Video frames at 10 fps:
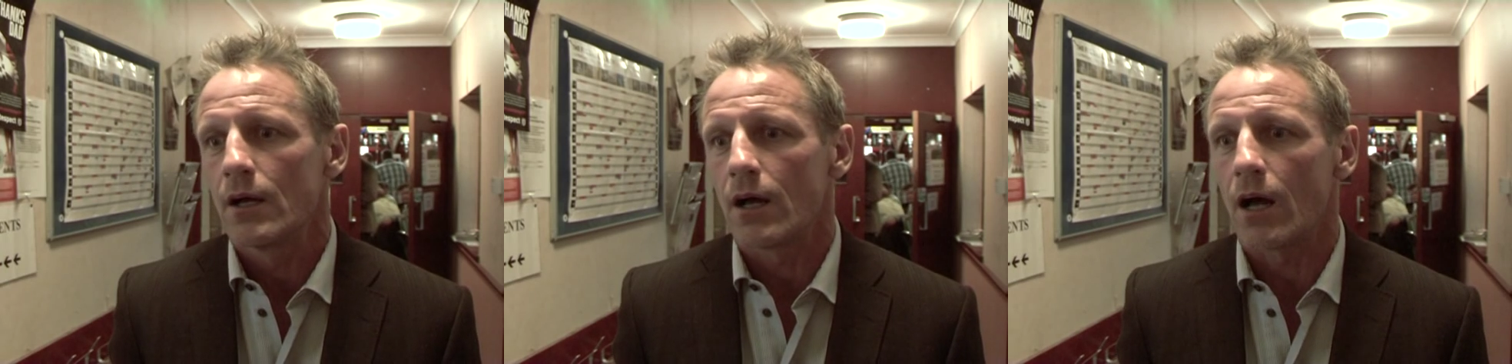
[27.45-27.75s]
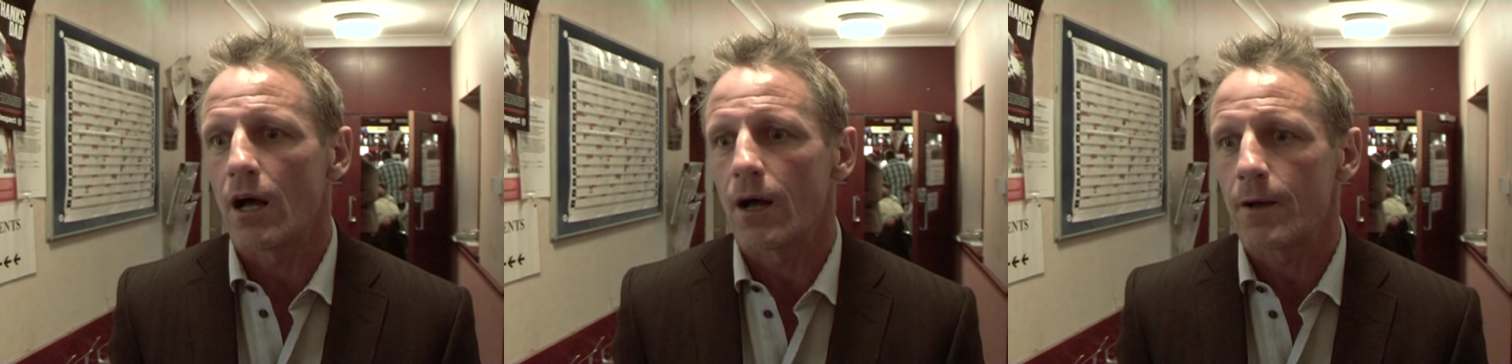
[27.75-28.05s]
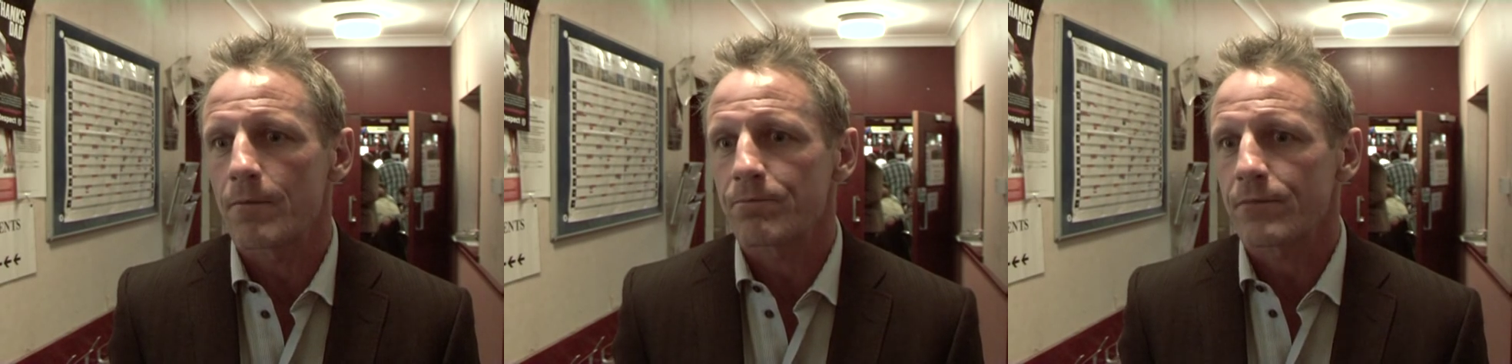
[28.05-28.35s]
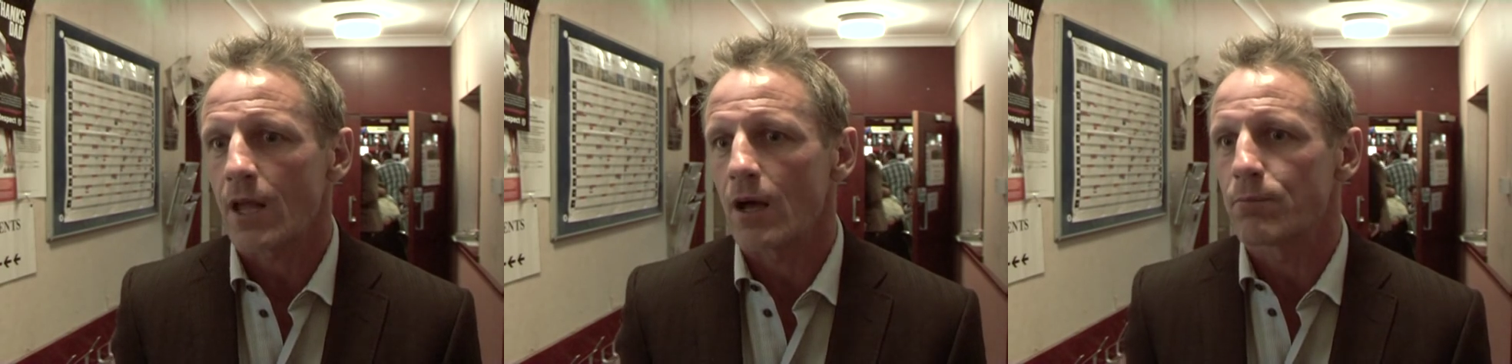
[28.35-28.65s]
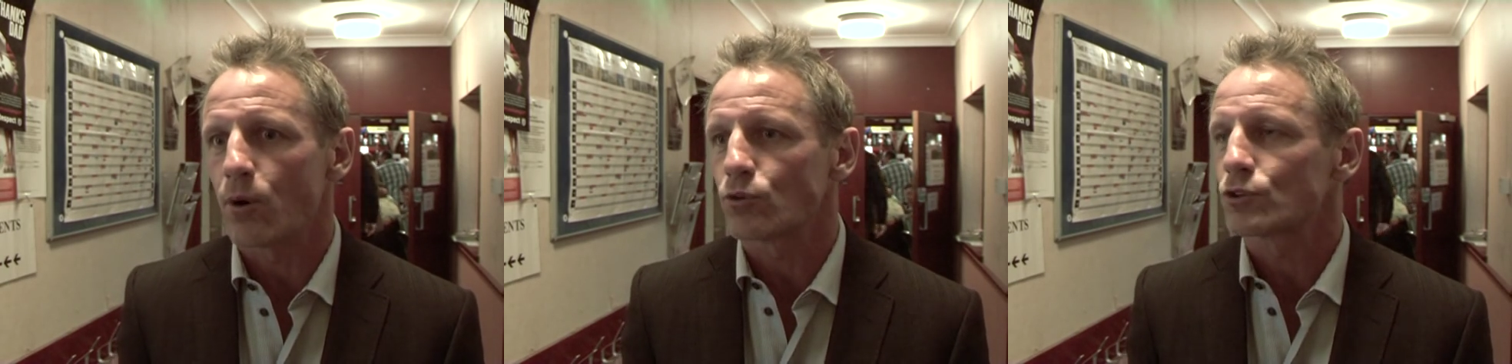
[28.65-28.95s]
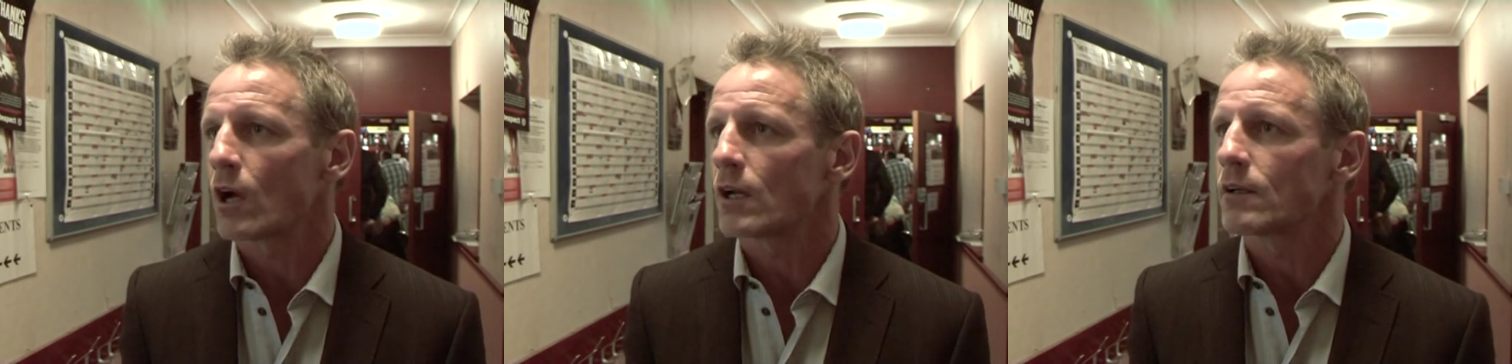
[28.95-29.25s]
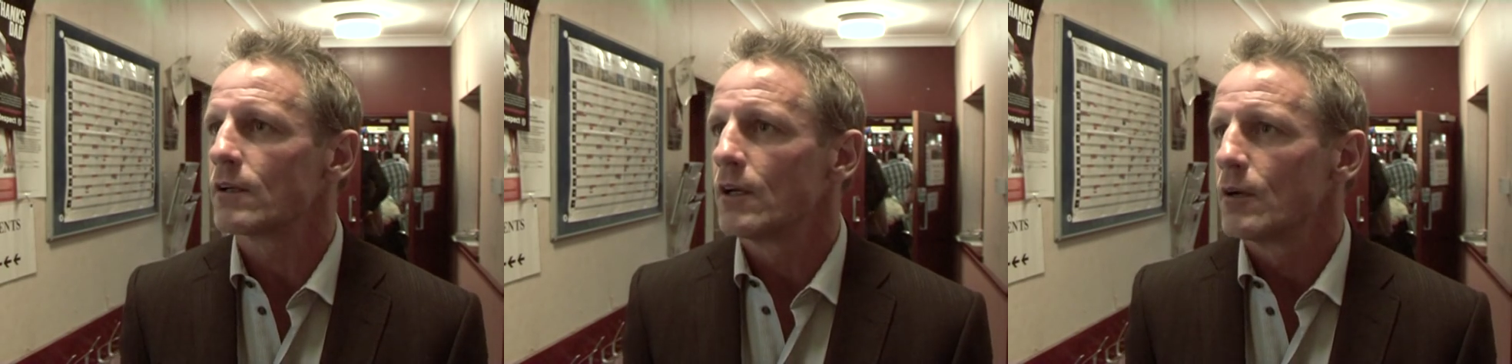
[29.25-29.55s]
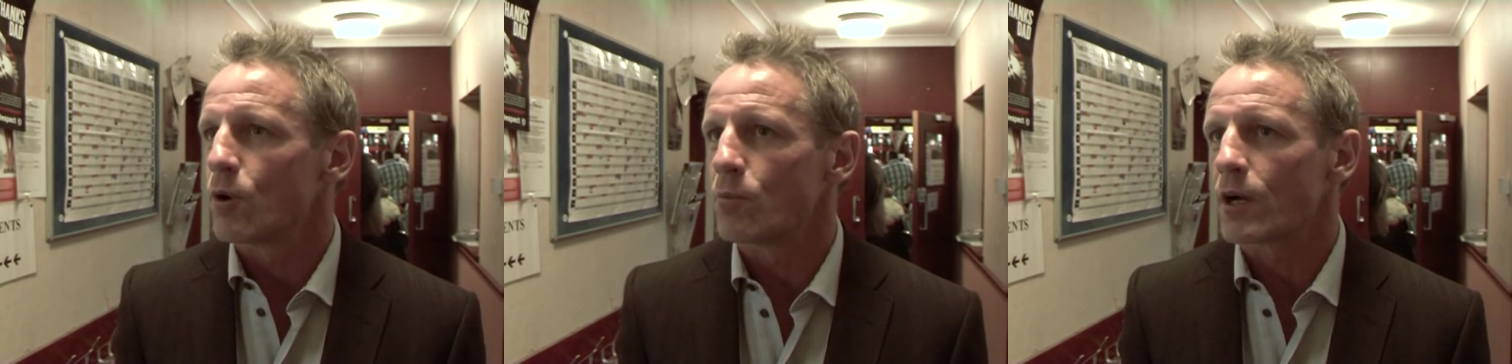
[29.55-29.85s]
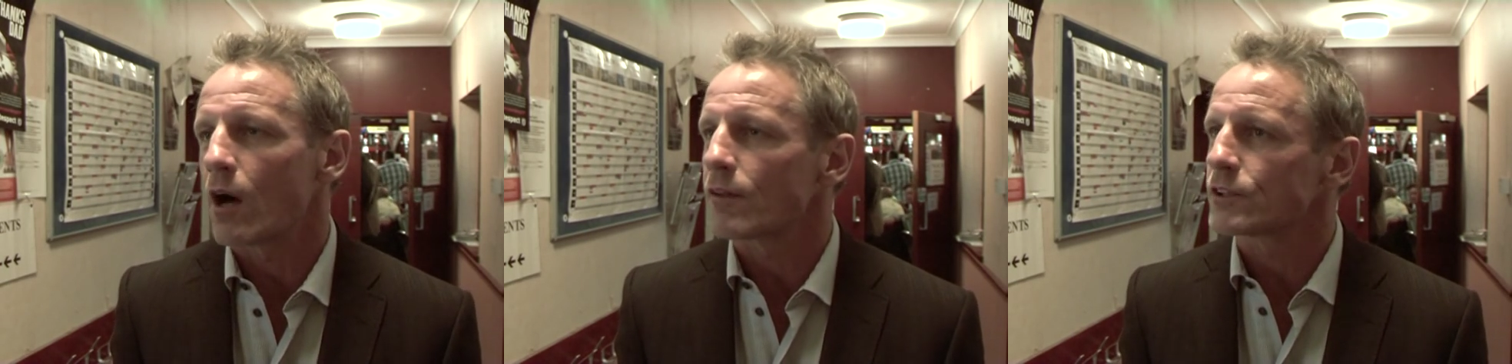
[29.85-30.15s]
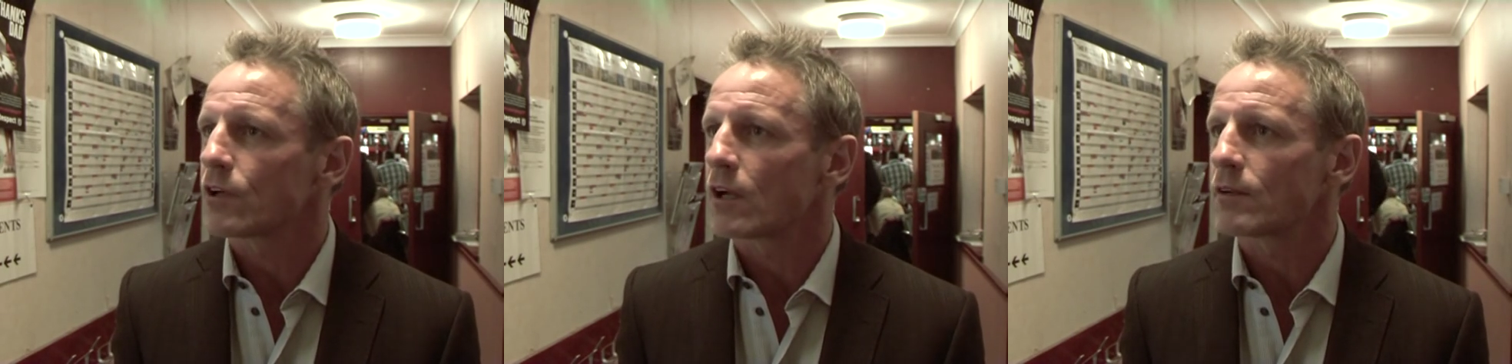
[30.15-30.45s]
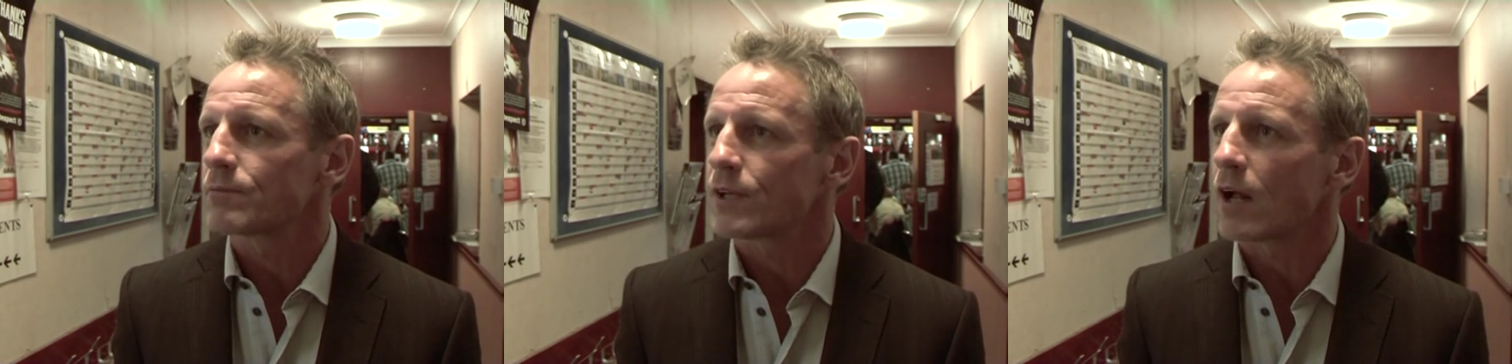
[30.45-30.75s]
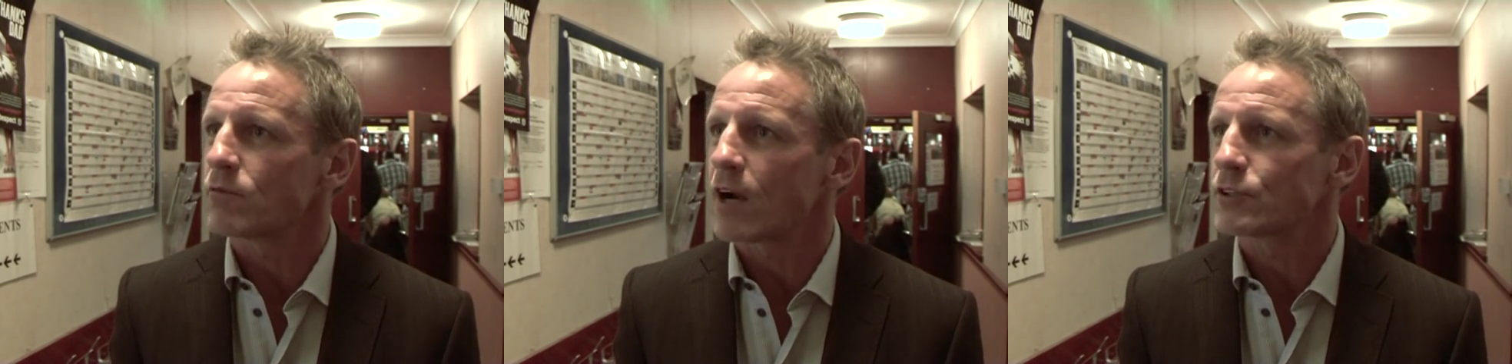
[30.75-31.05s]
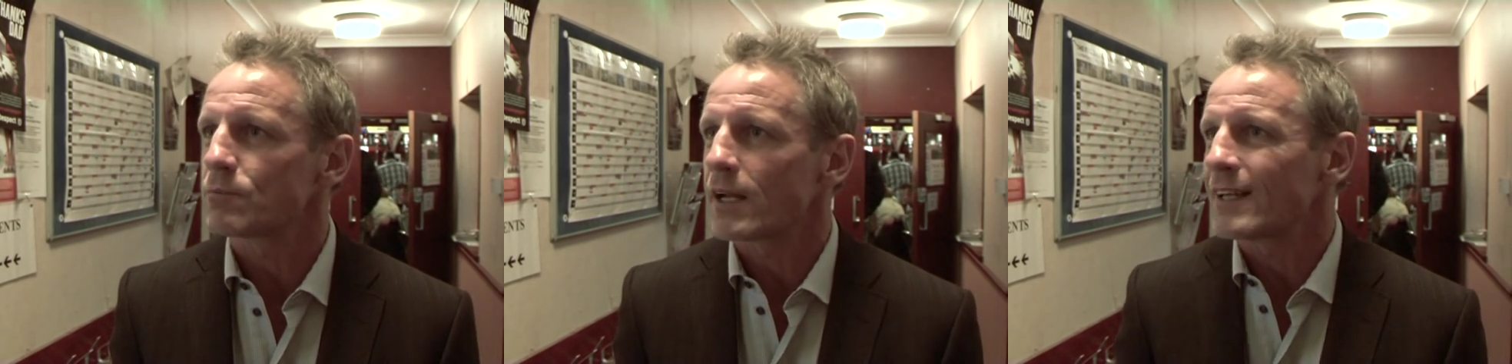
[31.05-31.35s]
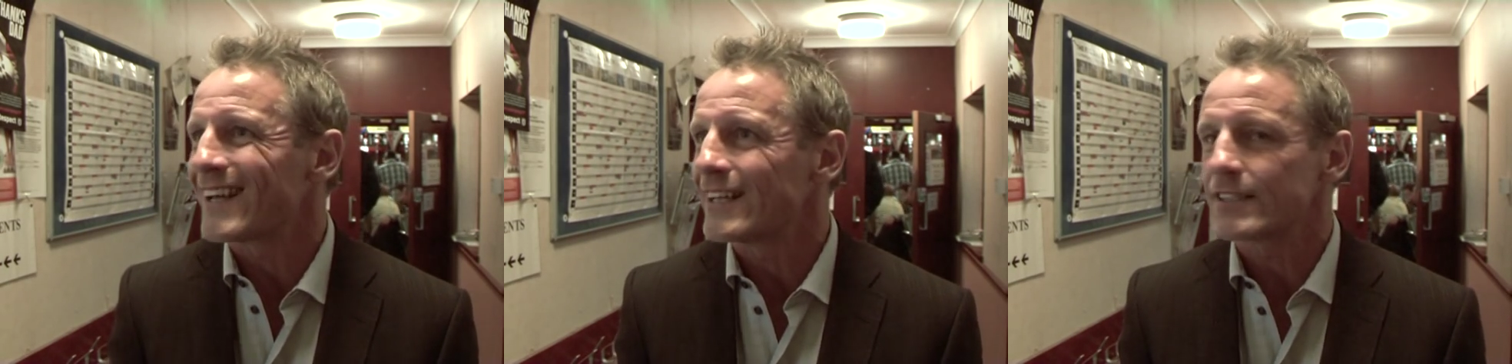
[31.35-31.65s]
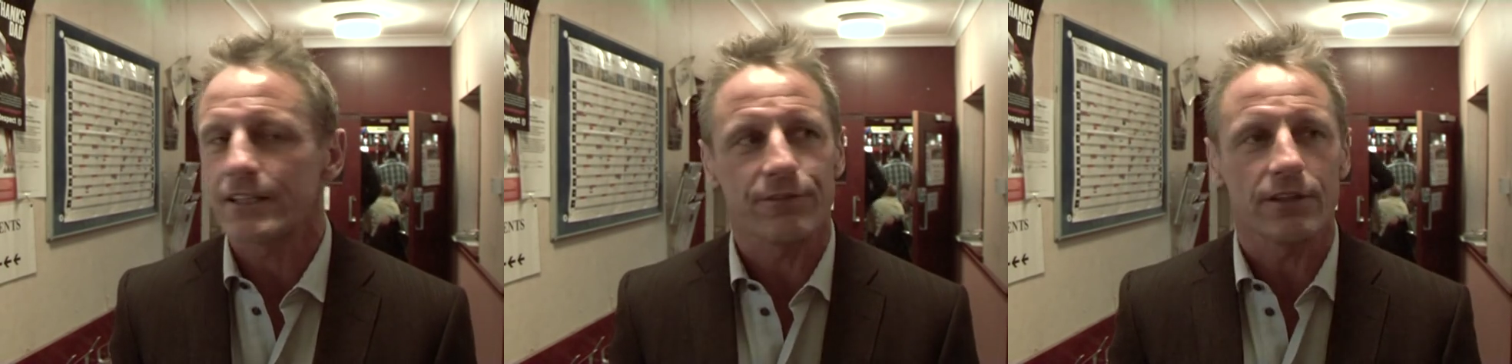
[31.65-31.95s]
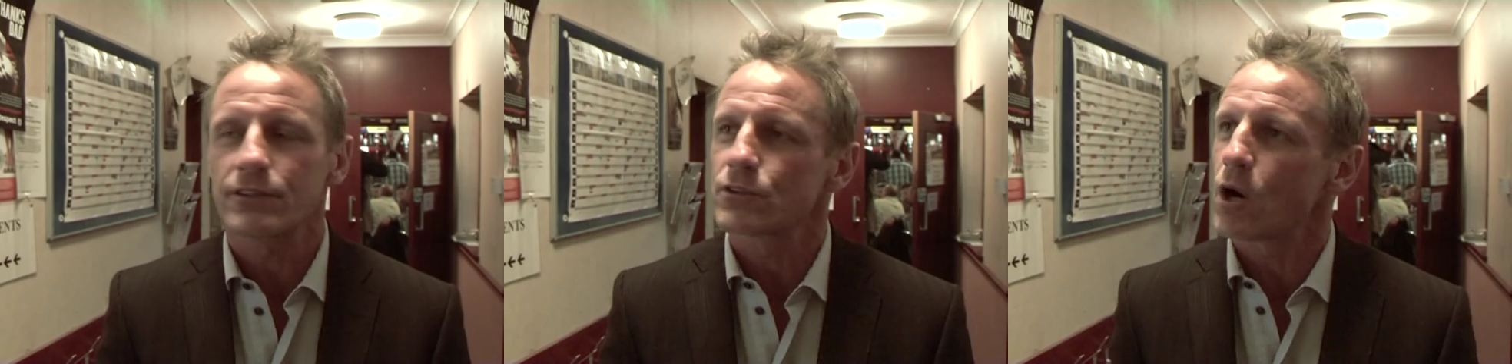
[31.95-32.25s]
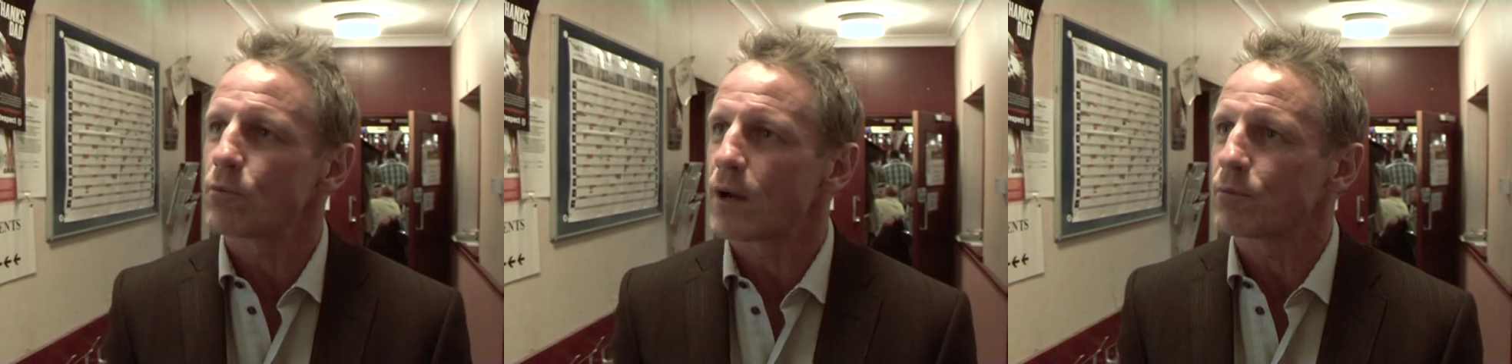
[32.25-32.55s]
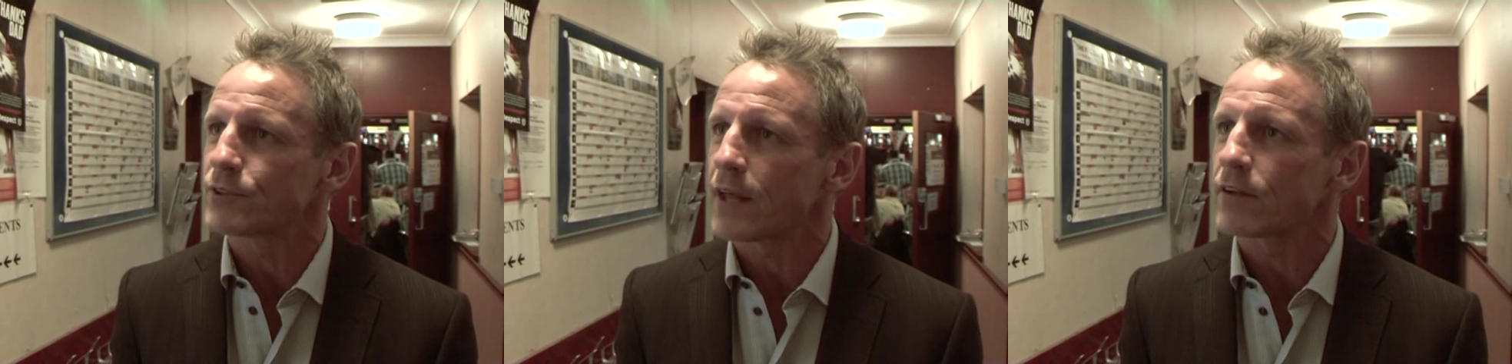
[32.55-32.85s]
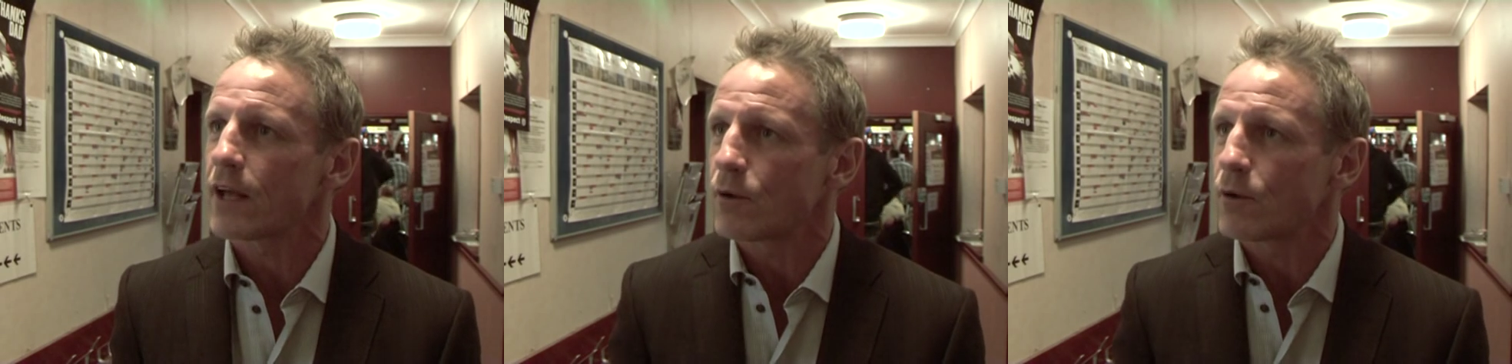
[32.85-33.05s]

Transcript: Uh, you know, Paul's trying to Paul McCarthy's trying to, you know, raise money, needs it for to help help, sing,